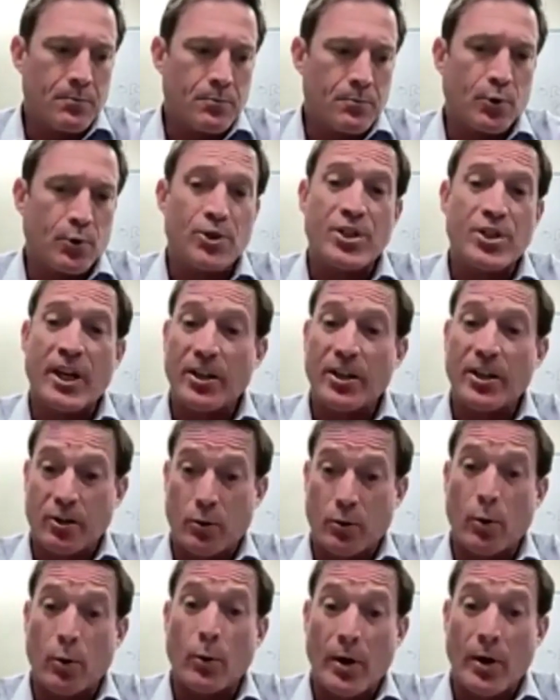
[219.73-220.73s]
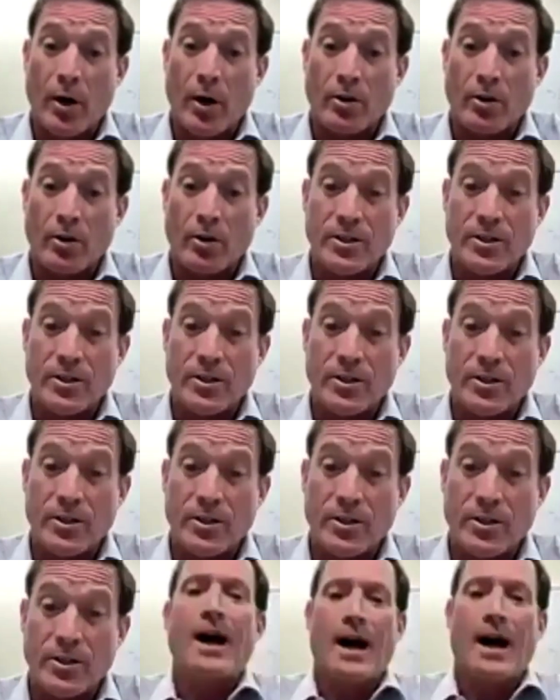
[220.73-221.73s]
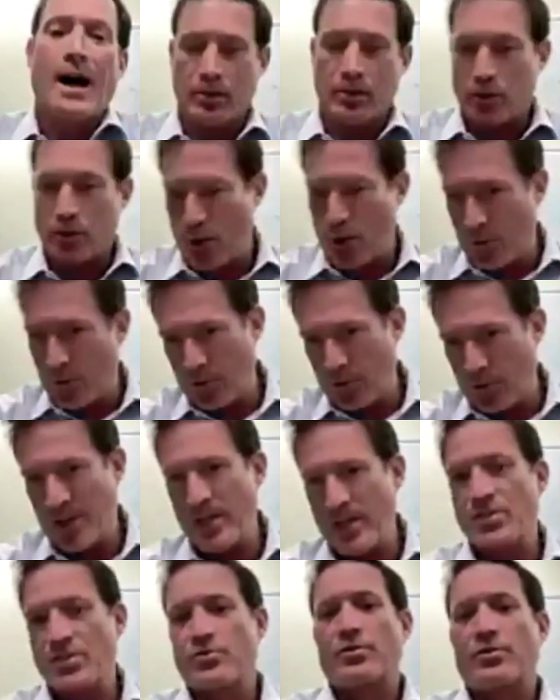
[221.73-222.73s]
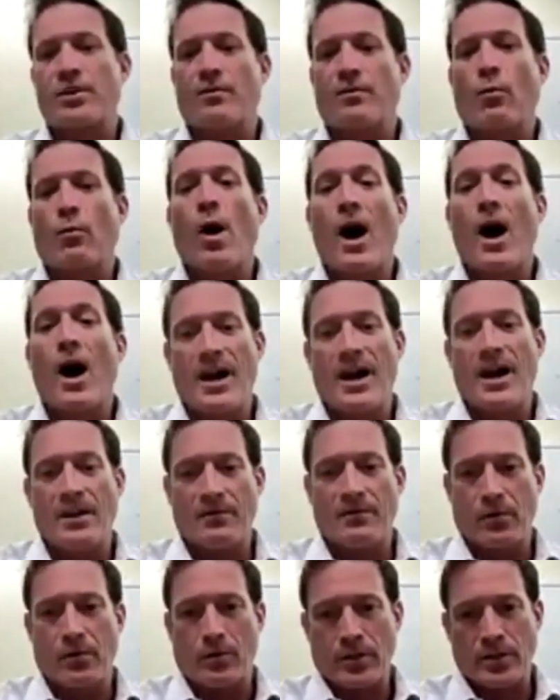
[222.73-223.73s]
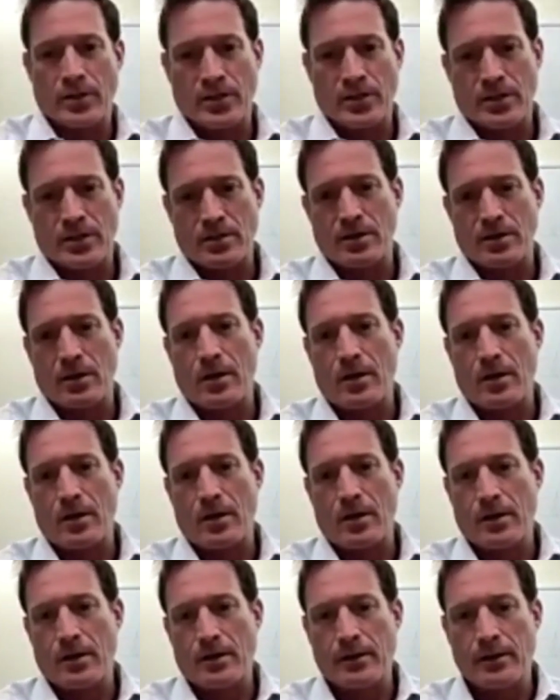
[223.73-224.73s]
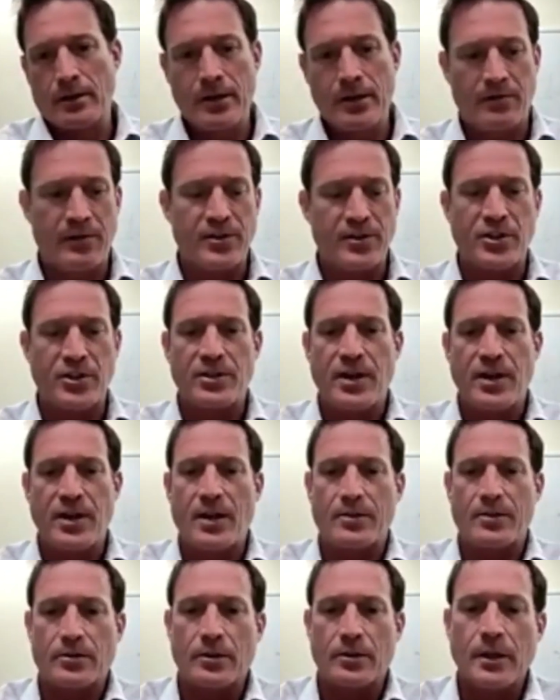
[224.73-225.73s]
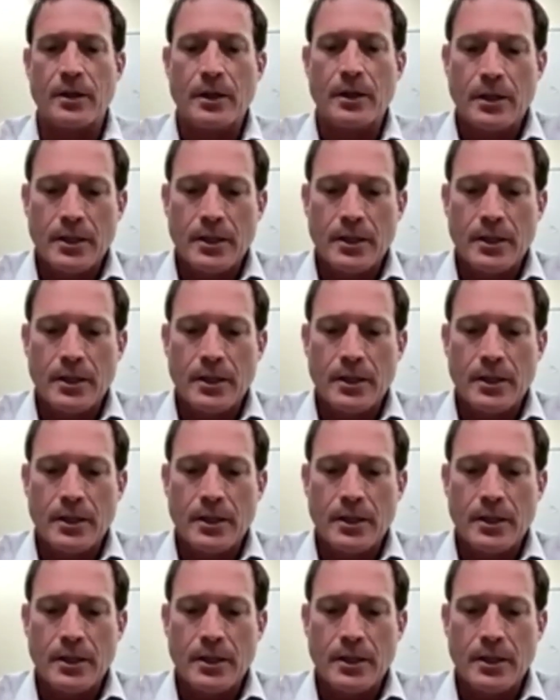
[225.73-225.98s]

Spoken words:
particularly where we are today. I could go through the history of why I focus on efficient dollar